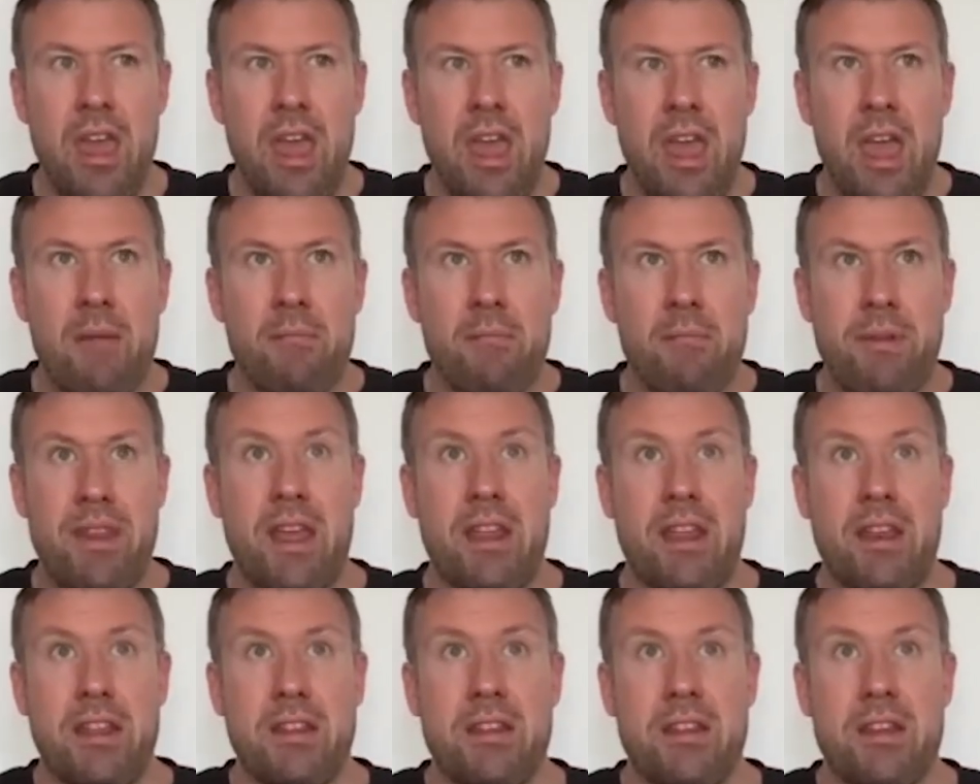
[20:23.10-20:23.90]
But
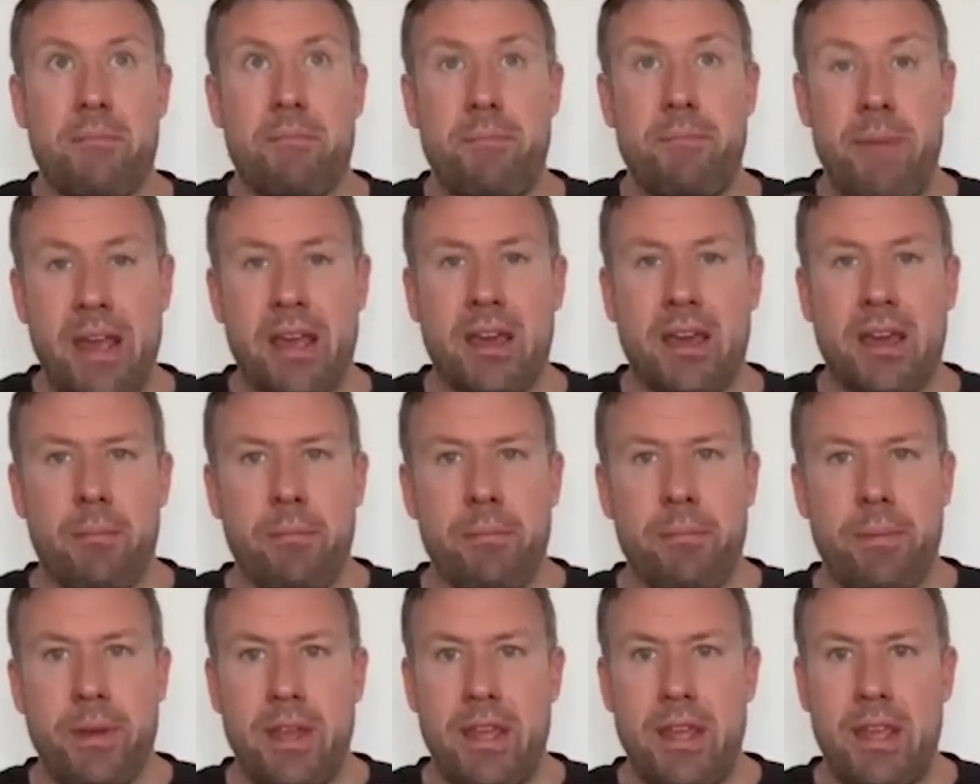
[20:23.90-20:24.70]
then in a big
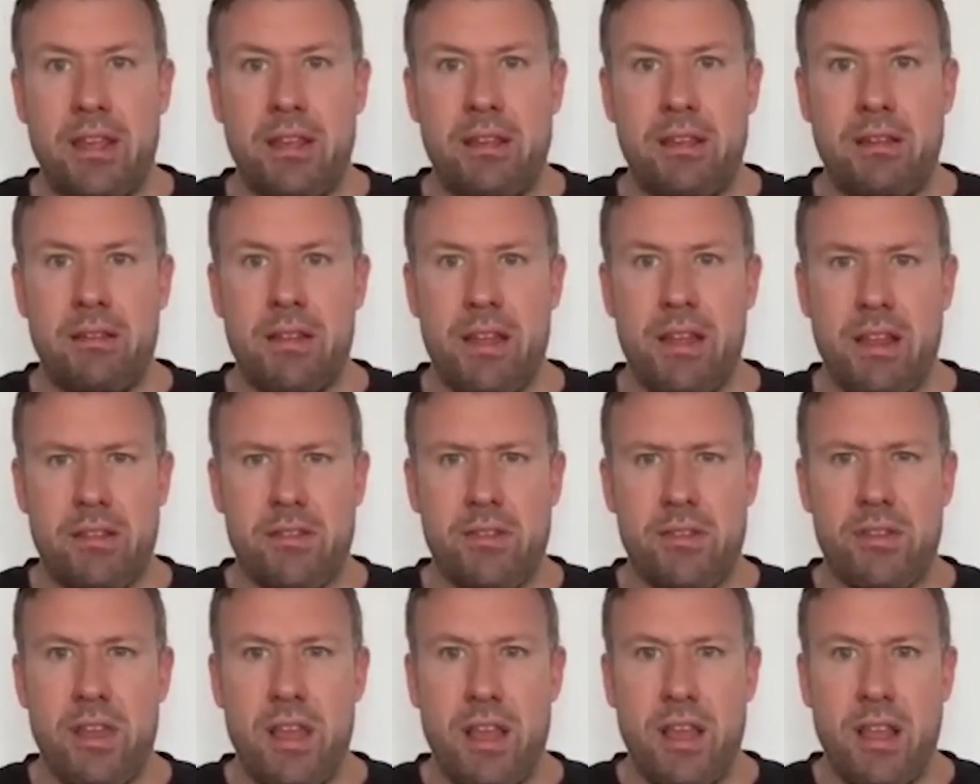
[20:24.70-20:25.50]
company,
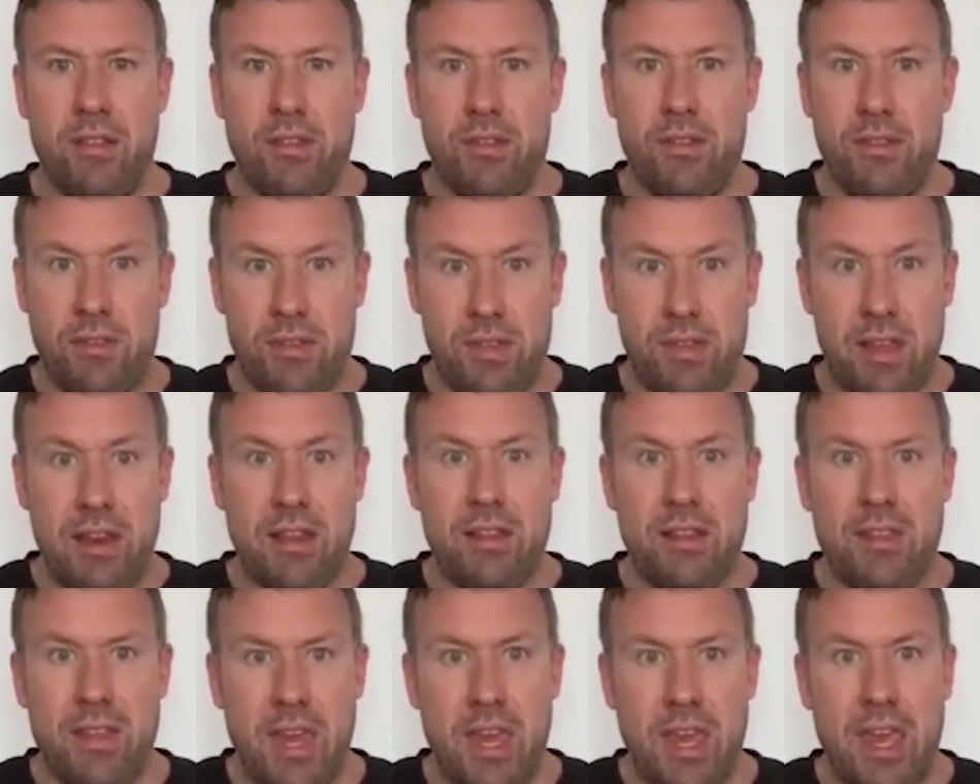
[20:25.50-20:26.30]
it's still a
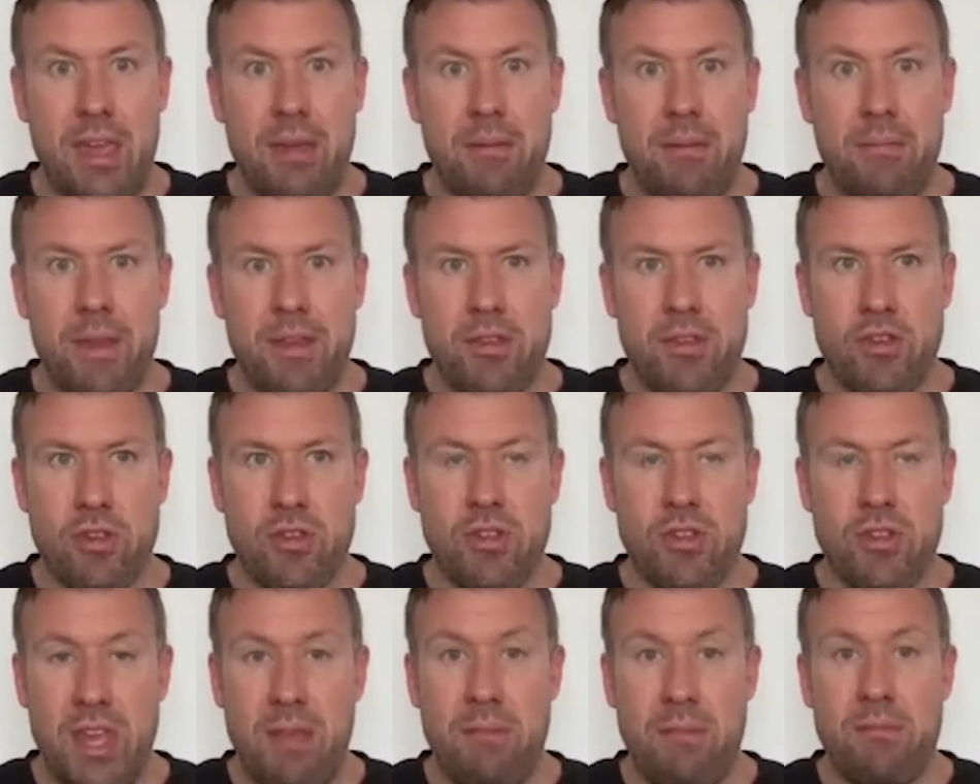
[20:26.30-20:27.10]
team. It's
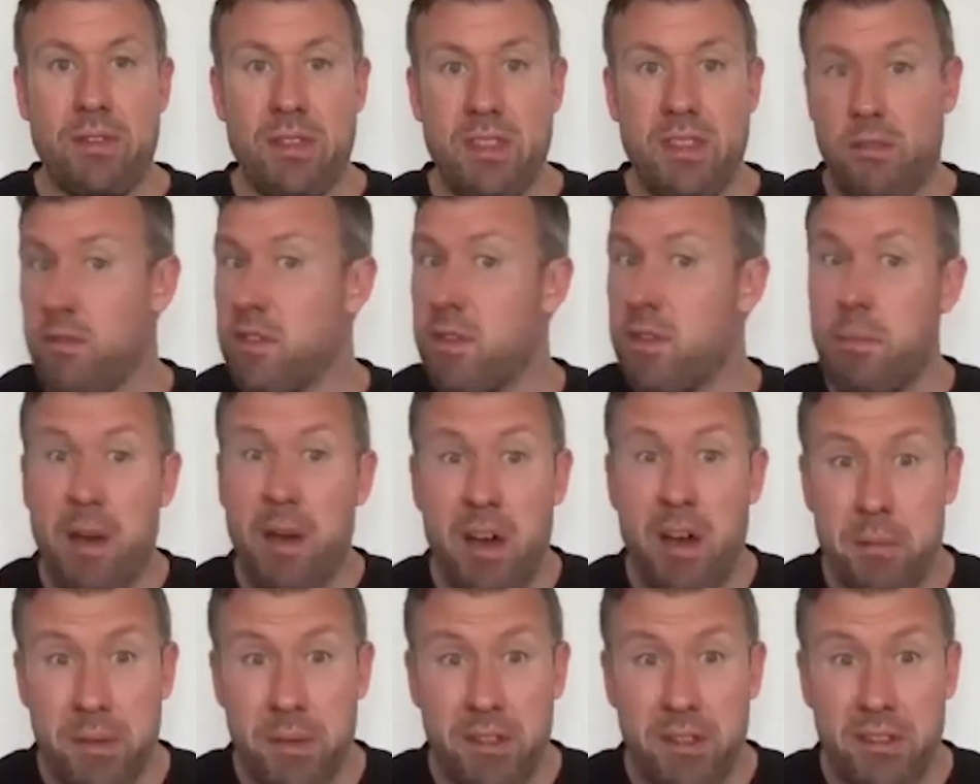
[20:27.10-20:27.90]
just teams in different
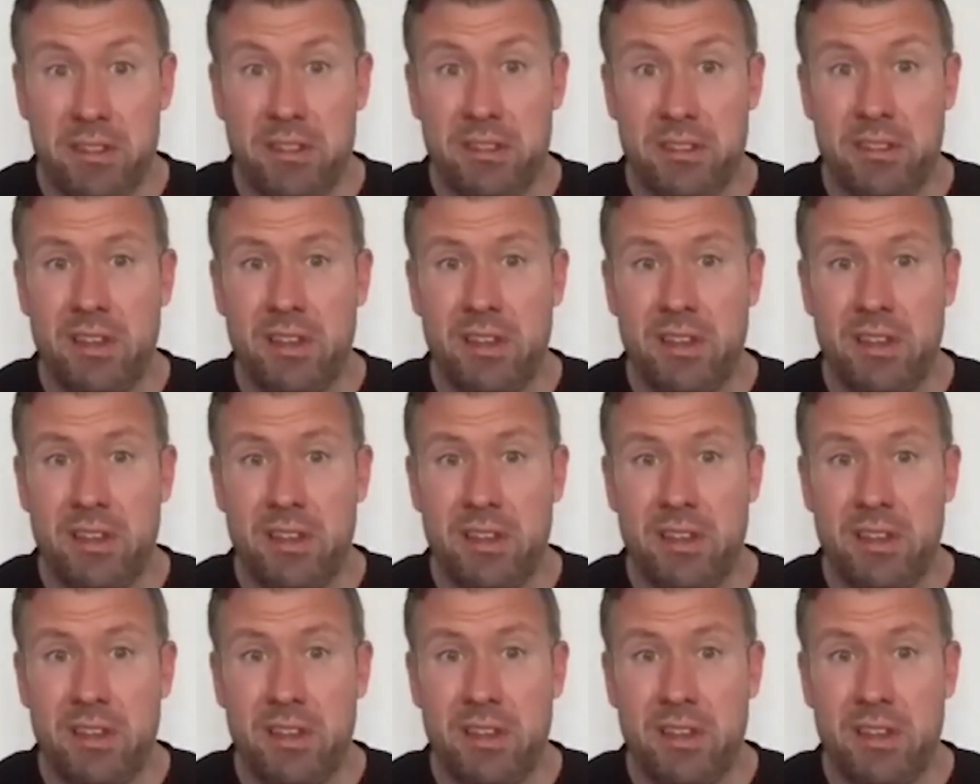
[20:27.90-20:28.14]
departments